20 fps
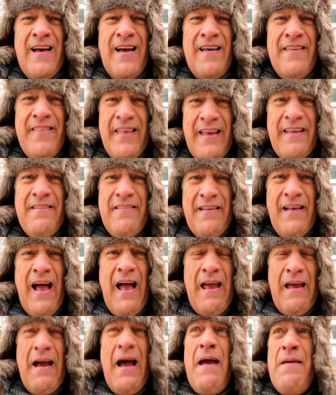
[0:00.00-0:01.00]

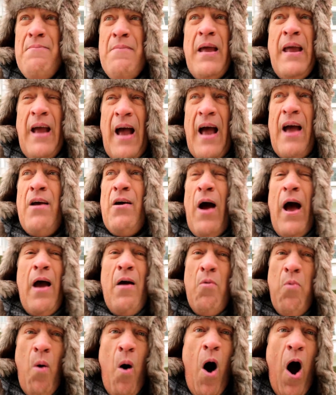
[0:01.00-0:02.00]

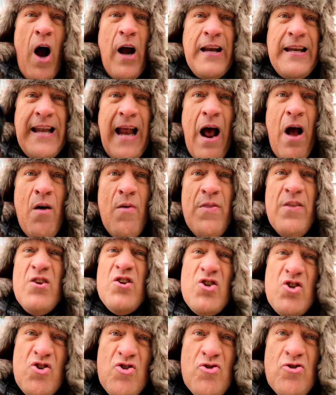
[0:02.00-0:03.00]
I walk down
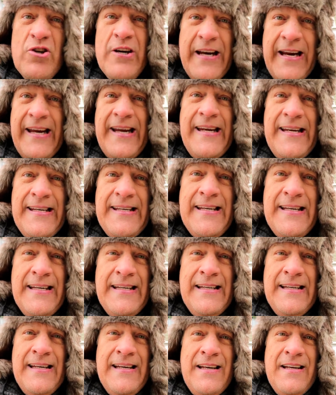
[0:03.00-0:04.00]
the street
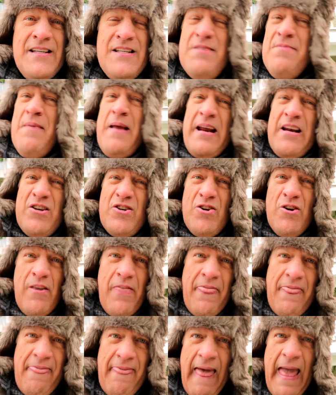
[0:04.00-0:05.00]
to make sure
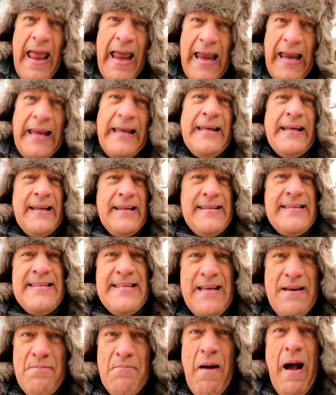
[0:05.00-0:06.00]
they can see